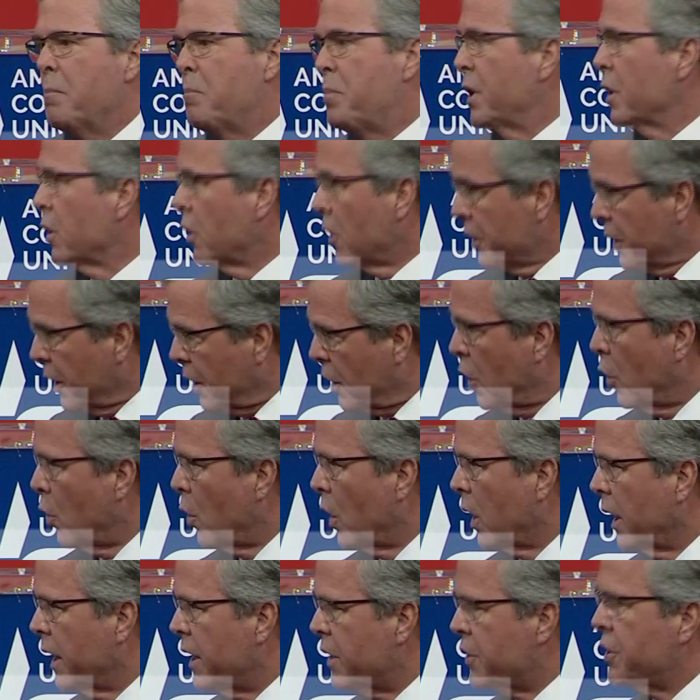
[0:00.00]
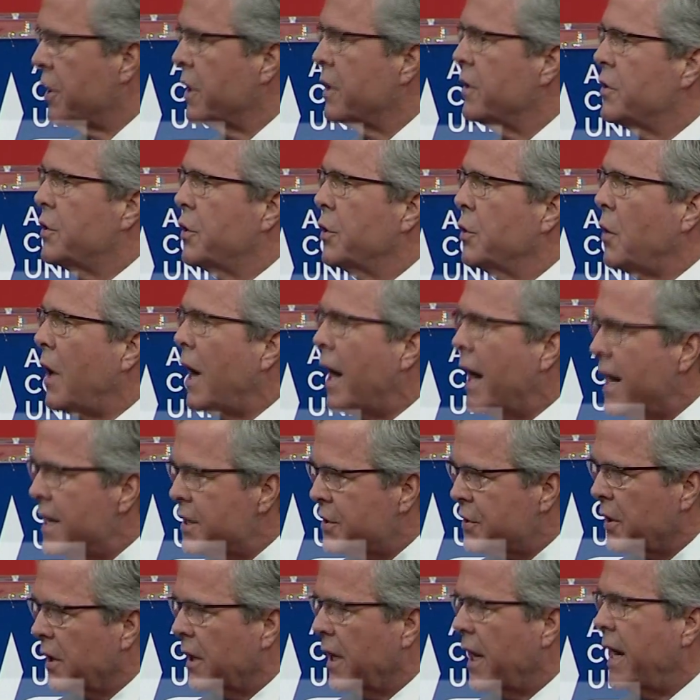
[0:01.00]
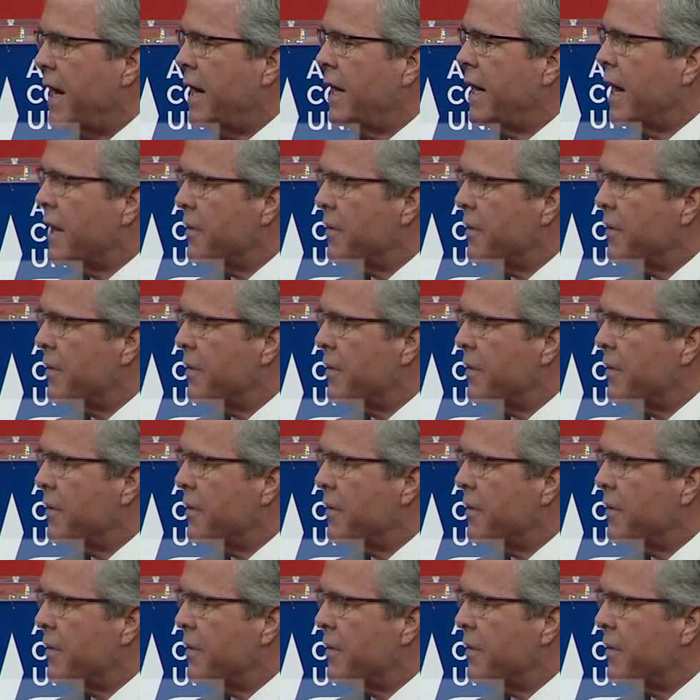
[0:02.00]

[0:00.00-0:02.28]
build a coalition to isolate,